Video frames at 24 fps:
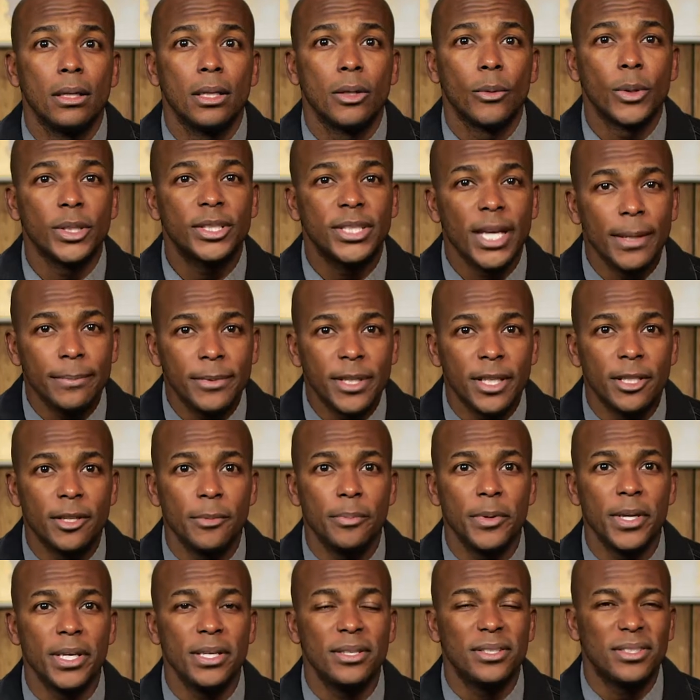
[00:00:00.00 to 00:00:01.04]
and we're tempted to
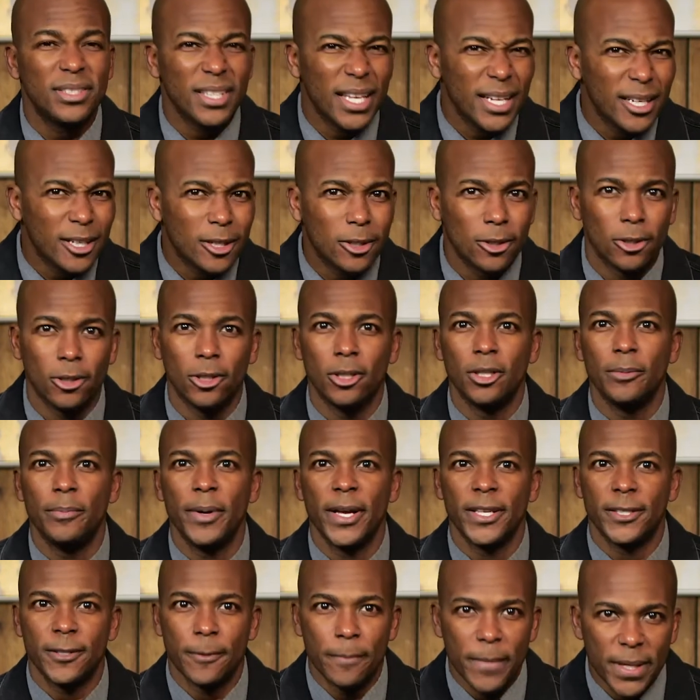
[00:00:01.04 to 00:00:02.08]
be cynical and
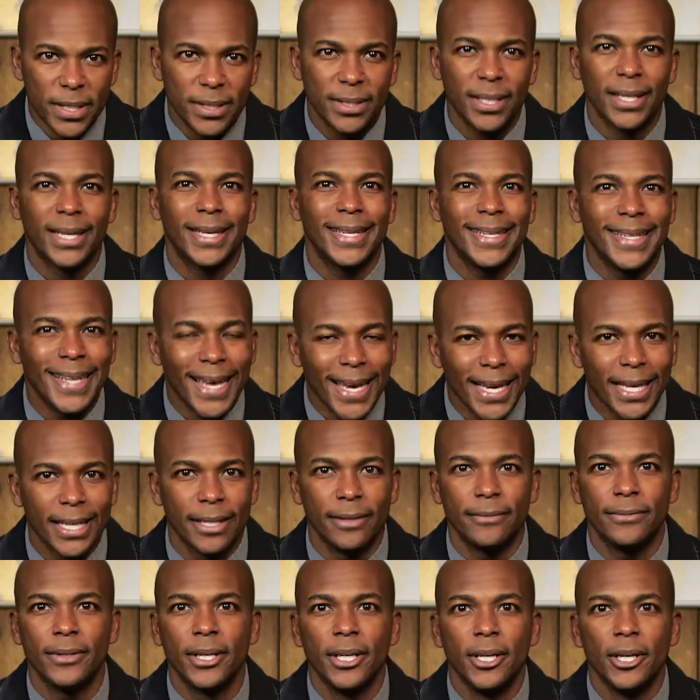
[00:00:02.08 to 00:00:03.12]
pessimistic and
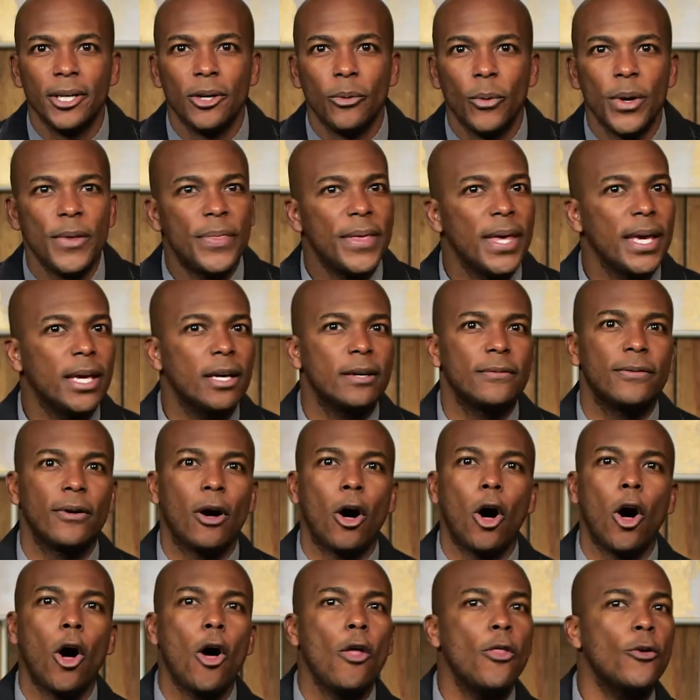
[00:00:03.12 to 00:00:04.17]
negative. We think of
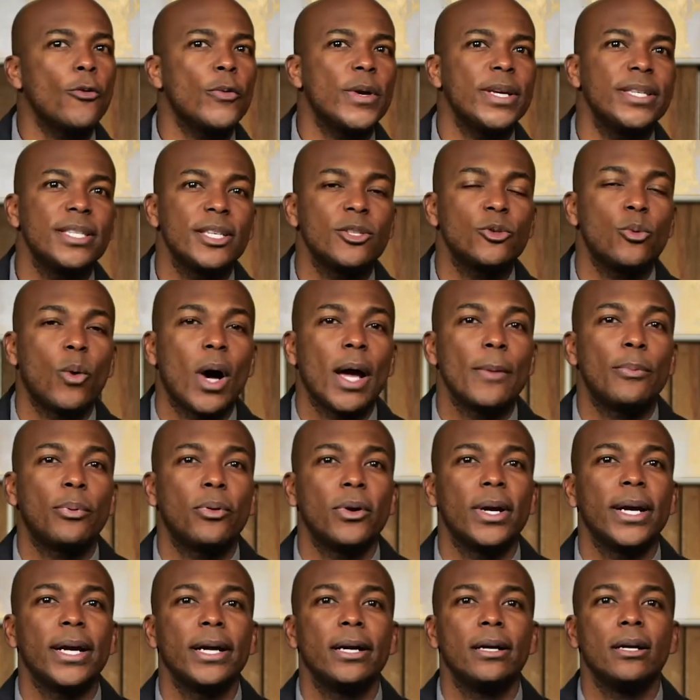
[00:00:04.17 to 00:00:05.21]
all the reasons why
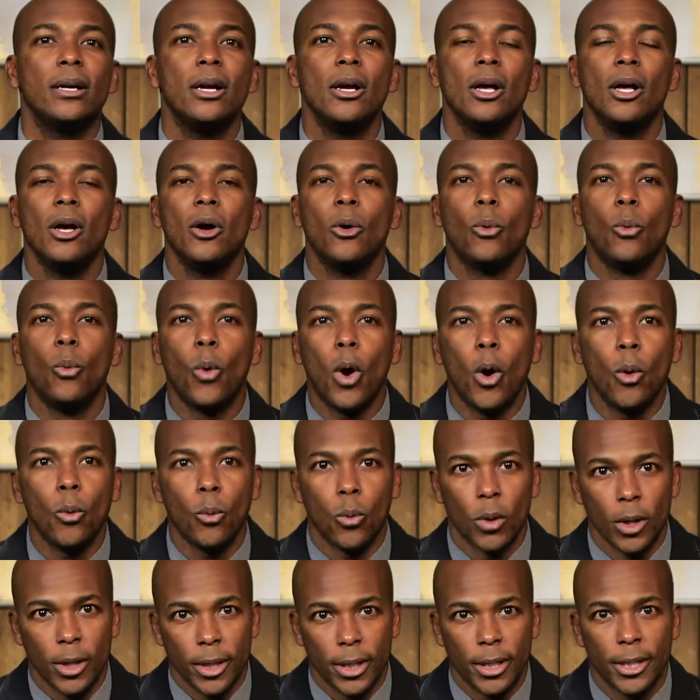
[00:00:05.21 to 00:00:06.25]
prayer won't
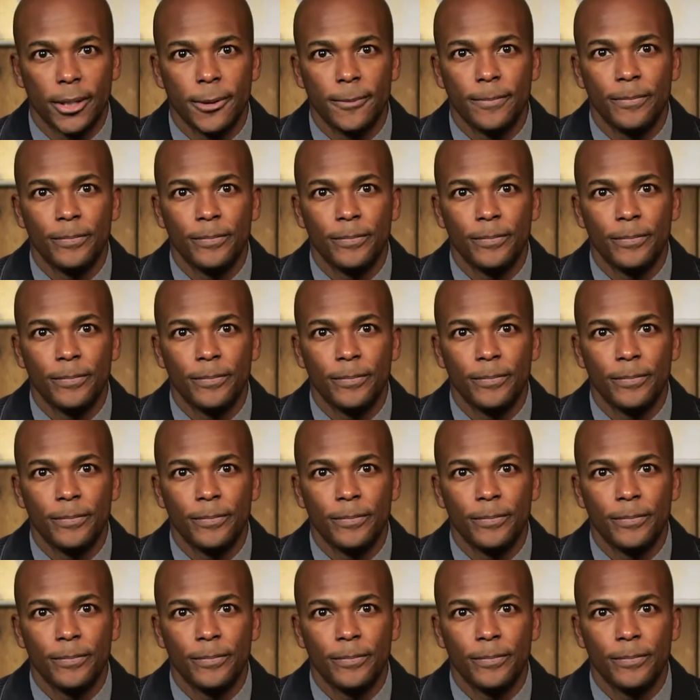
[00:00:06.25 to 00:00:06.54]
work.